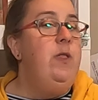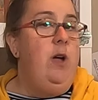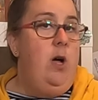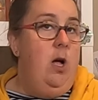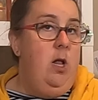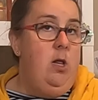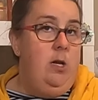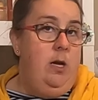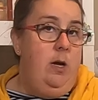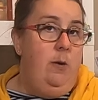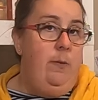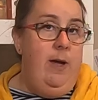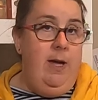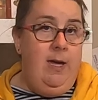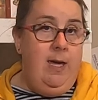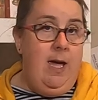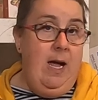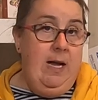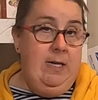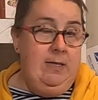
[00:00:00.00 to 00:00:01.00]
for the holiday
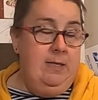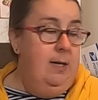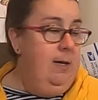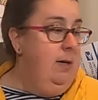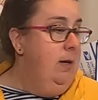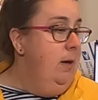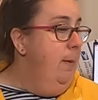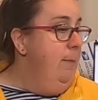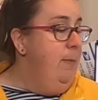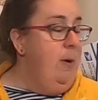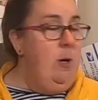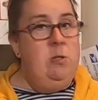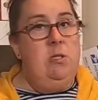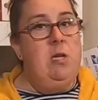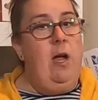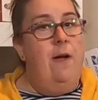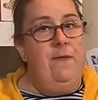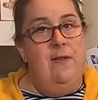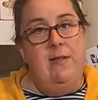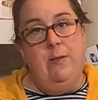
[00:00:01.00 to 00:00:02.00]
weekend.
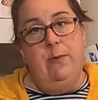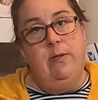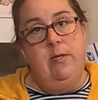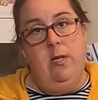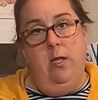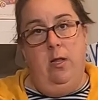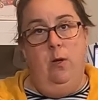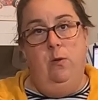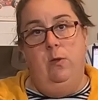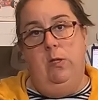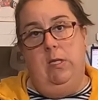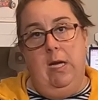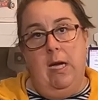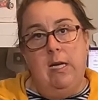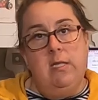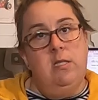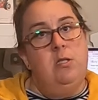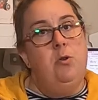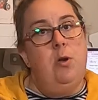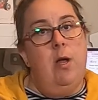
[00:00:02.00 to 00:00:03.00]
Post office was closed
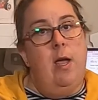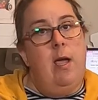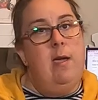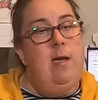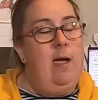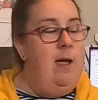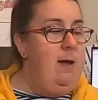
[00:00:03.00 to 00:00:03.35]
yesterday,